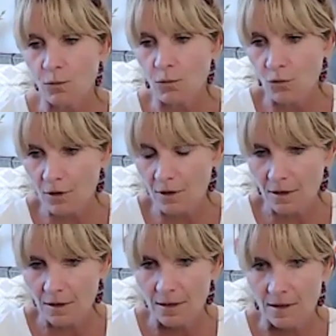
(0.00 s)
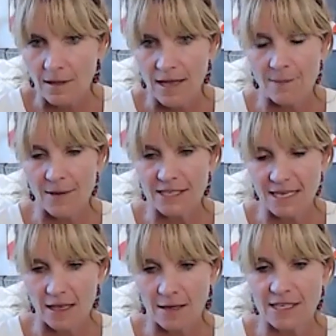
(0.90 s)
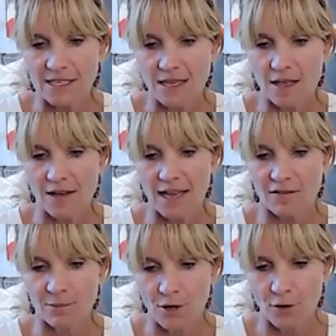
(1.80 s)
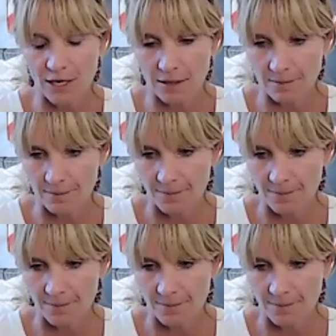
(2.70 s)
rule am I telling myself I have broken?